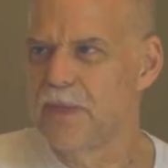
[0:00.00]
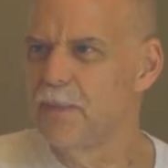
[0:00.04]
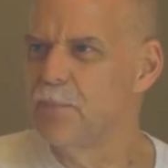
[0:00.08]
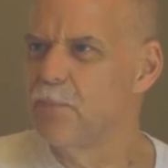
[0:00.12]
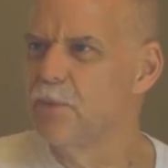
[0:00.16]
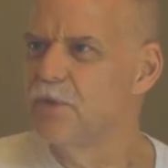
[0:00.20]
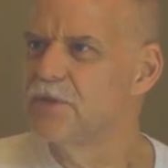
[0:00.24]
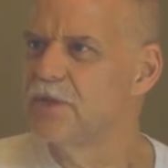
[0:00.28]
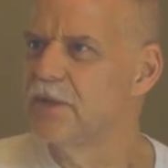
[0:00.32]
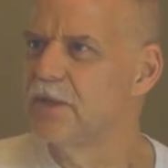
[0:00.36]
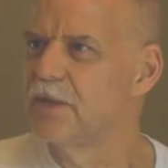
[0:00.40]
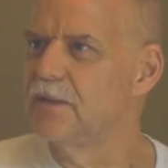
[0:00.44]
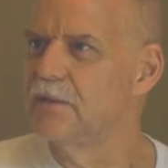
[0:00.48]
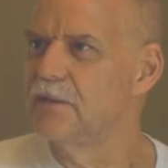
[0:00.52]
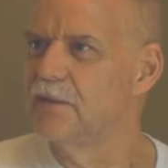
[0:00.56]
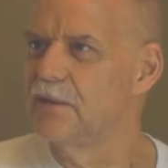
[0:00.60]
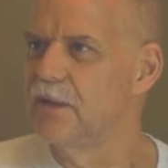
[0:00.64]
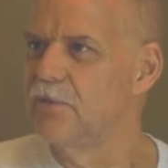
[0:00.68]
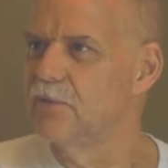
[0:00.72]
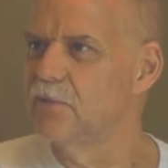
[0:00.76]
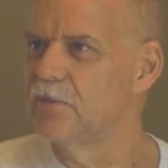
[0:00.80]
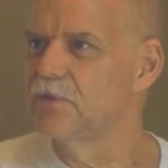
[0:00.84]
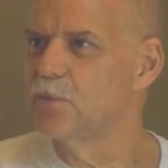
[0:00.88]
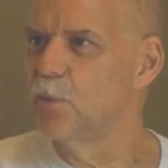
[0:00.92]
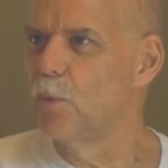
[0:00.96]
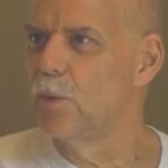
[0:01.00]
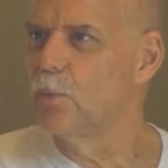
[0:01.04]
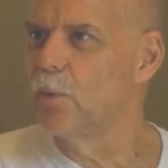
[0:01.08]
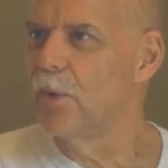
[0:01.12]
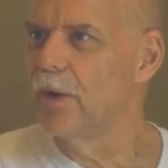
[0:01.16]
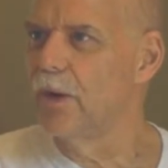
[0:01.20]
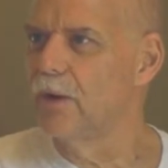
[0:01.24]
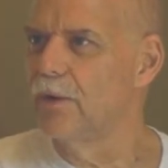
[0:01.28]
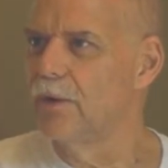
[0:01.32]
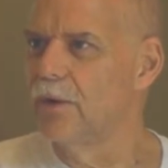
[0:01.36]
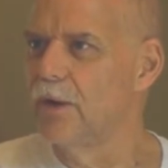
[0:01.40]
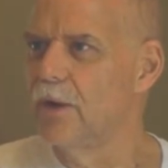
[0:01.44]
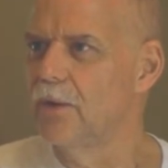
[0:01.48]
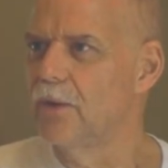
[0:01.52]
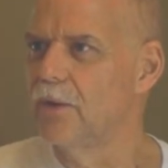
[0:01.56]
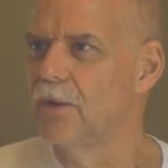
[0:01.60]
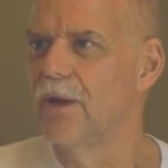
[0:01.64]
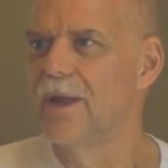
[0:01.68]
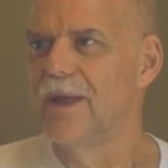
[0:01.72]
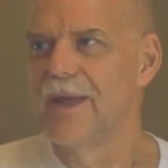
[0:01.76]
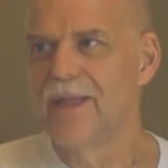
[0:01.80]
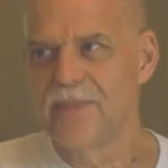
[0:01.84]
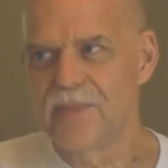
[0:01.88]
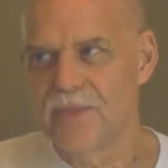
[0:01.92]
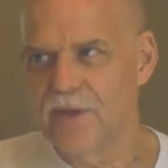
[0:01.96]
10% difference one way or
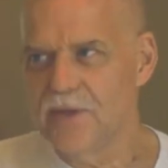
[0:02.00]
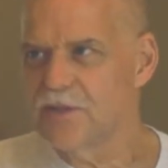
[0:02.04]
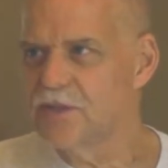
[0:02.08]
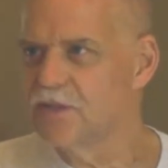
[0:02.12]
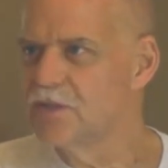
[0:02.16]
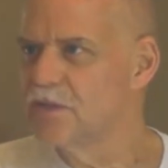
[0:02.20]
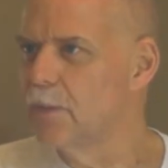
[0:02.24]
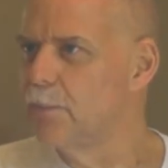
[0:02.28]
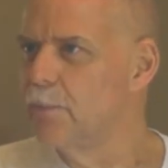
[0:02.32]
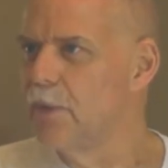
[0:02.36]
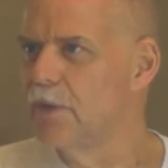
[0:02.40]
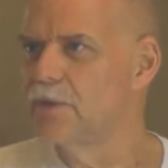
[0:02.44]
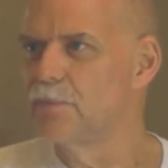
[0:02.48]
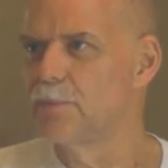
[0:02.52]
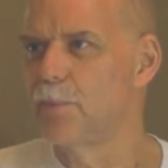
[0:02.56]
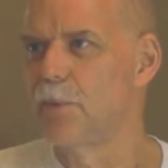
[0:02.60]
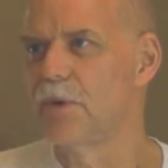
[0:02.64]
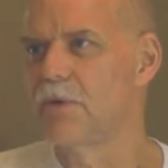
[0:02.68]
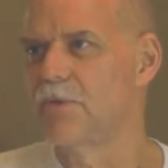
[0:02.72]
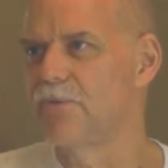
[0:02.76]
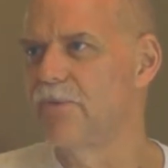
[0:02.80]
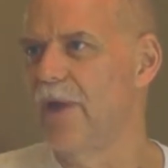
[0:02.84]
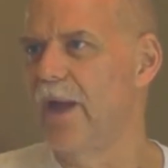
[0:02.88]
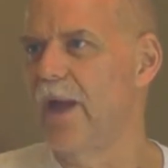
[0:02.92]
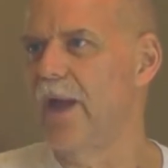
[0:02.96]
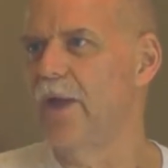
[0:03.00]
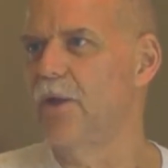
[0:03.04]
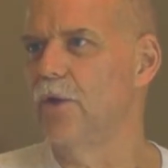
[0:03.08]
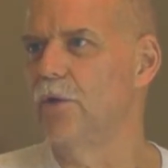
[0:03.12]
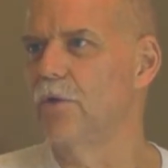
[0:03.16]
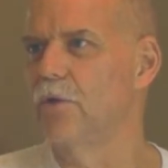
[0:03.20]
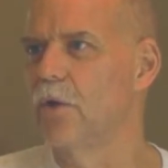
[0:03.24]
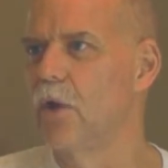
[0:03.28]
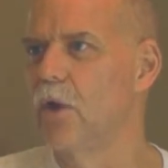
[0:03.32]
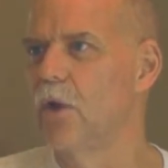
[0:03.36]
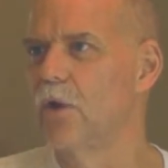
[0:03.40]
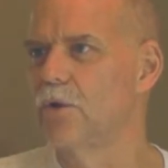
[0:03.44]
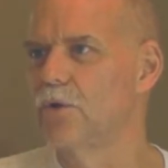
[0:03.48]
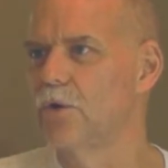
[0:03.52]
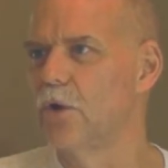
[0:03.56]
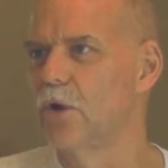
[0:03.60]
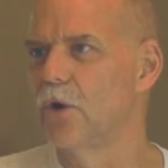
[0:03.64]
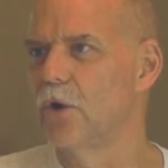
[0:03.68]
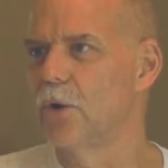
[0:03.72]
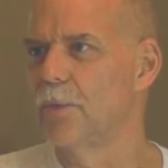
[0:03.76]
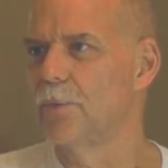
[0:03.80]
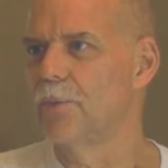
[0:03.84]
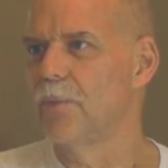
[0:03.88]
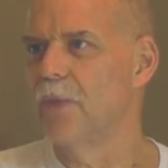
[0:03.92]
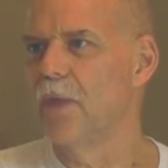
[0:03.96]
another, this is a much better value long
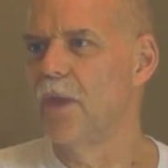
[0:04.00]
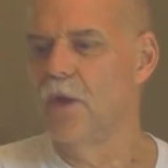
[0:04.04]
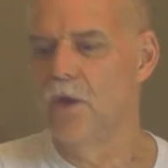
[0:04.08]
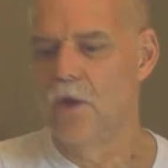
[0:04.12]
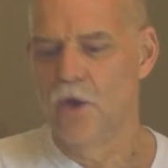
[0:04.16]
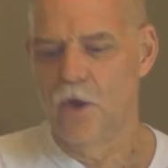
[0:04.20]
term.